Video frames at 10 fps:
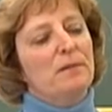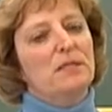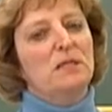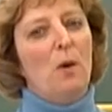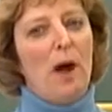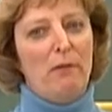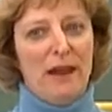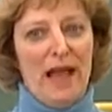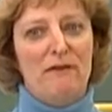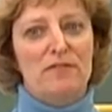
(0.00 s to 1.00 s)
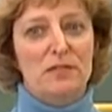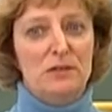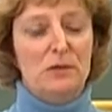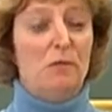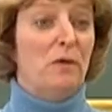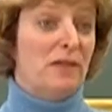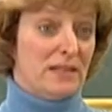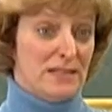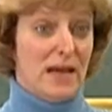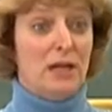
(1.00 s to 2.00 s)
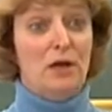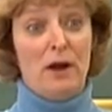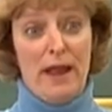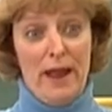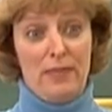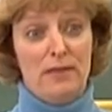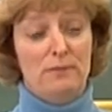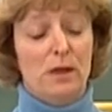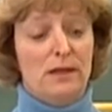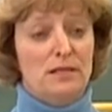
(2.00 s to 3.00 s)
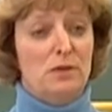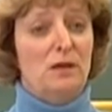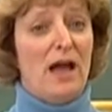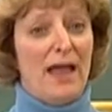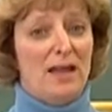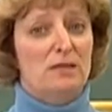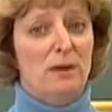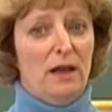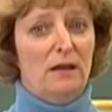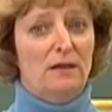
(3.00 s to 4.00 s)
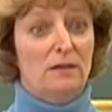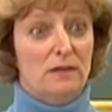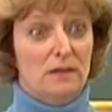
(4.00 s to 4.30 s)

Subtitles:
So I would have to, when the second year I had the blind student, I had to make